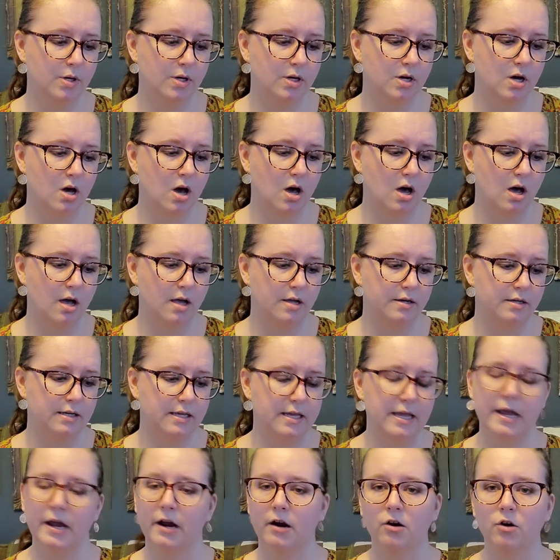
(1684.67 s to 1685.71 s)
pecan
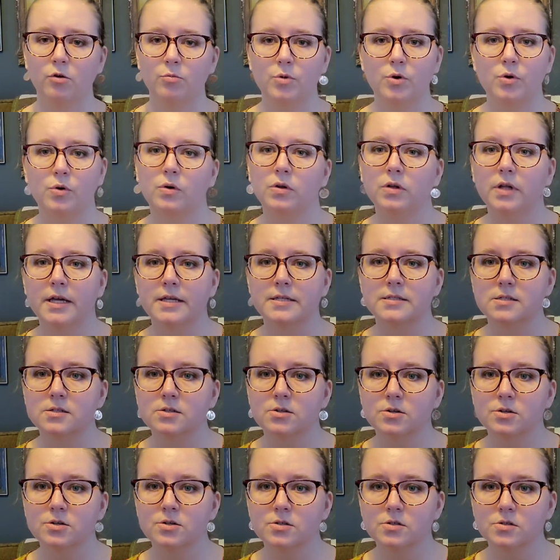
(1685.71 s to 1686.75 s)
caramel
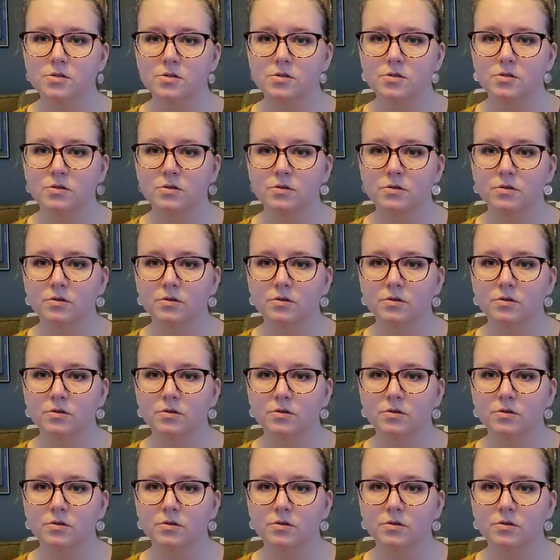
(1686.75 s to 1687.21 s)
clusters.